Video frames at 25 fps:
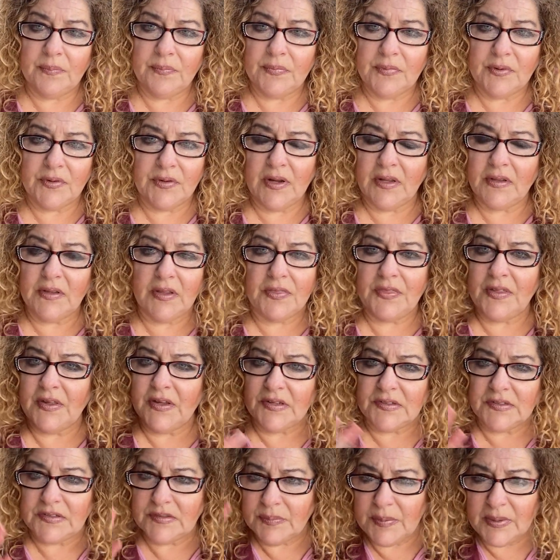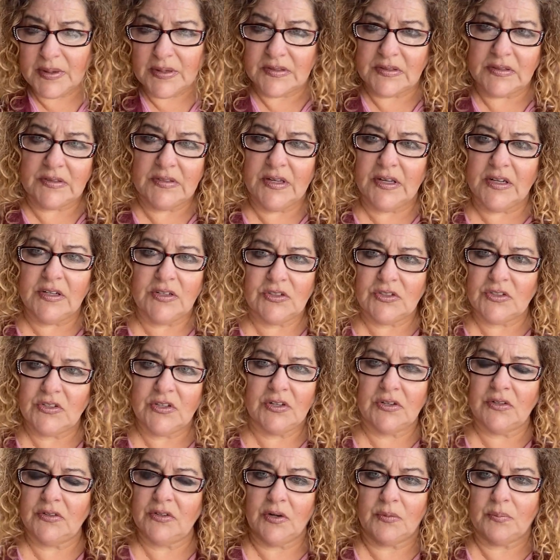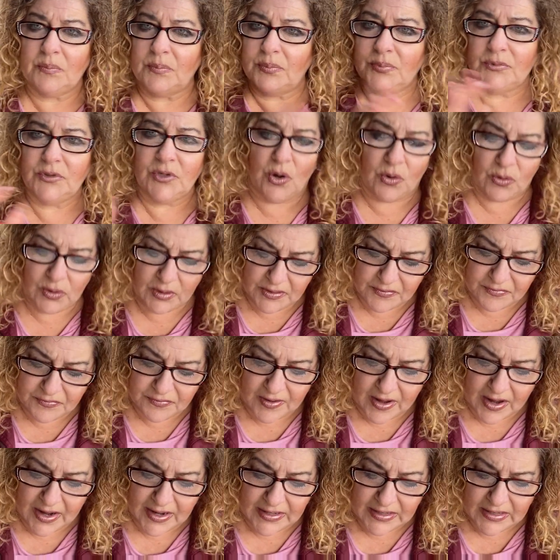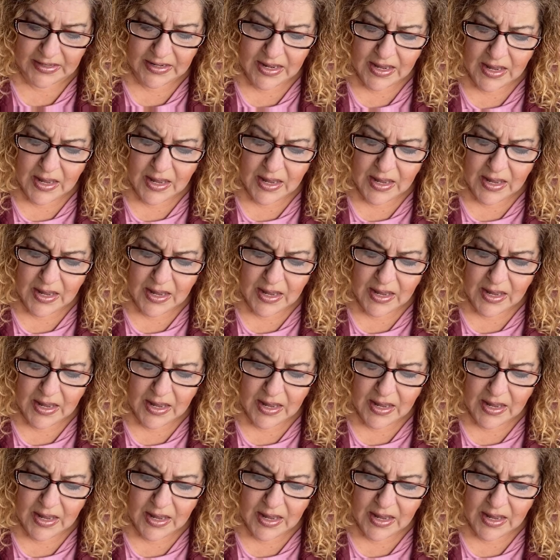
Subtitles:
Nothing is being singed. They're totally fine.